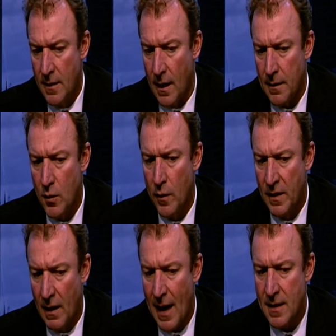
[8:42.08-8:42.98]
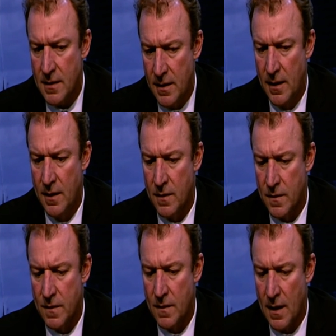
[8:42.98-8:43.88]
I think over the last
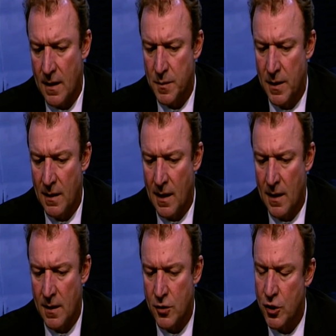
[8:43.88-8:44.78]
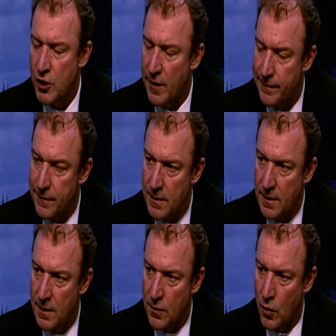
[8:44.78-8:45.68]
years, there has been a shift
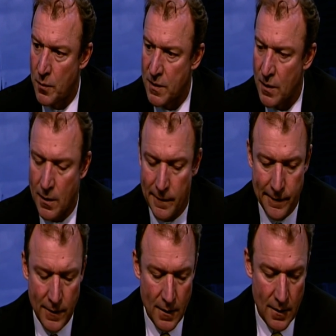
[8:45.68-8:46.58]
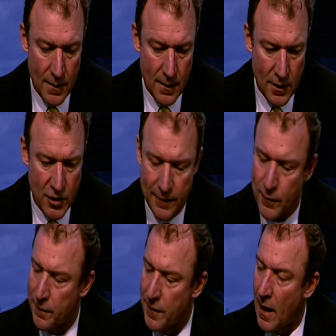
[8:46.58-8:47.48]
in terms of a
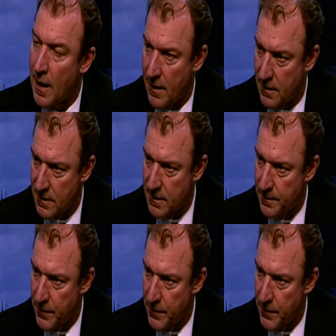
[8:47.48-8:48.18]
shift of clients